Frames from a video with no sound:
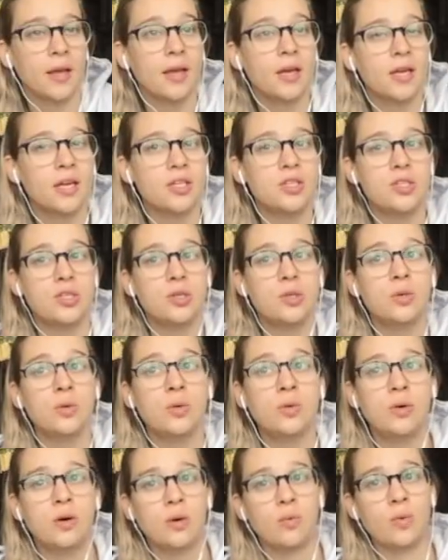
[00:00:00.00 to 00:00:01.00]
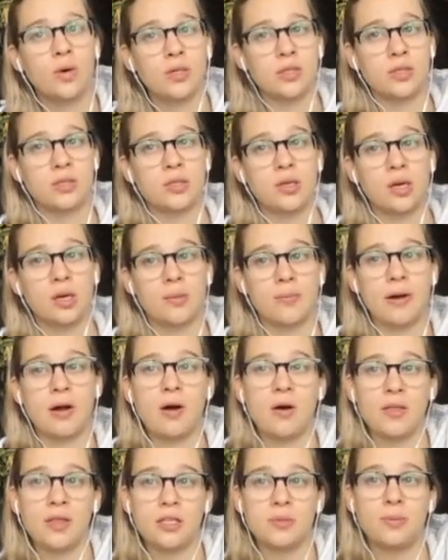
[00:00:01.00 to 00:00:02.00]
And I do want to talk about
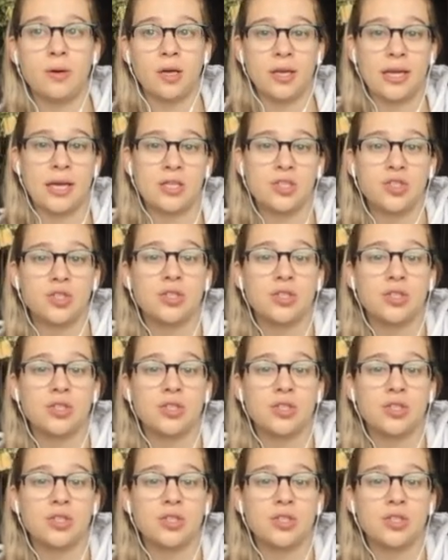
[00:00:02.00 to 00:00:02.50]
on this podcast,